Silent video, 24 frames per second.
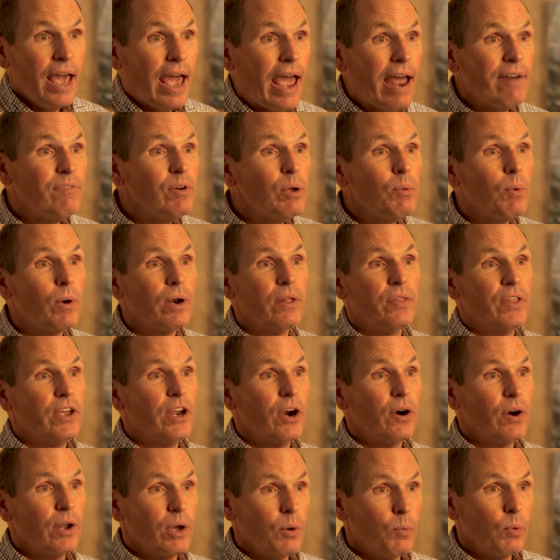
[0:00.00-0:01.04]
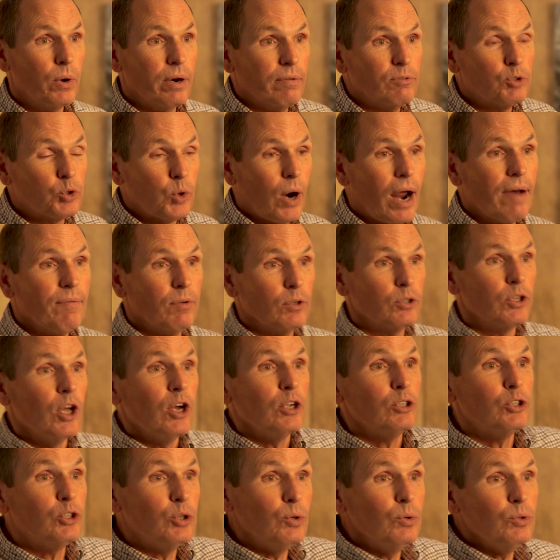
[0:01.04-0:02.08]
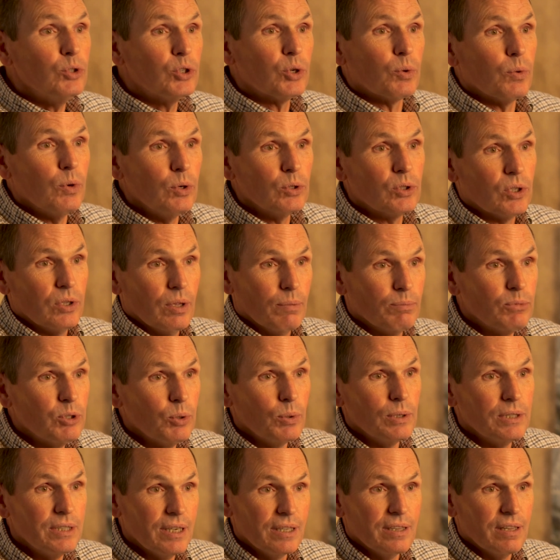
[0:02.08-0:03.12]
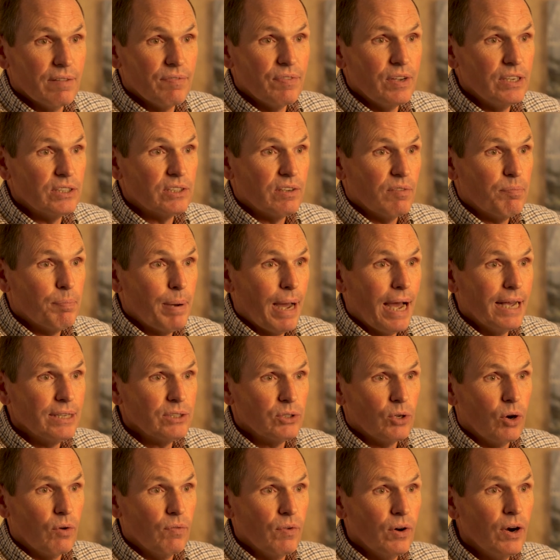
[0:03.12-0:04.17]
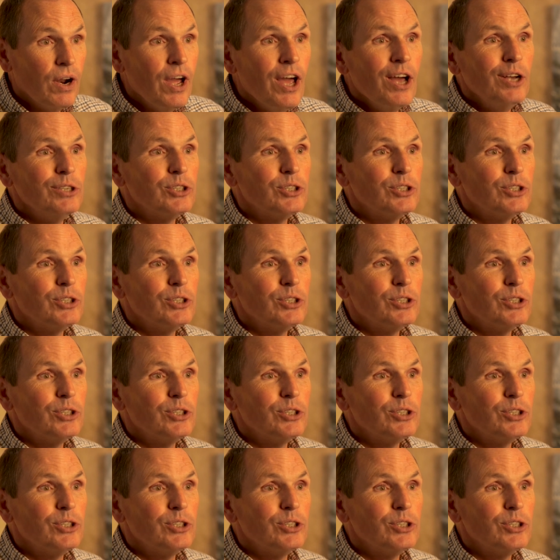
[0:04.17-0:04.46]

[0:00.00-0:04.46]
Everyone in the area would have traveled to Jerusalem to attend the Feast of Passover,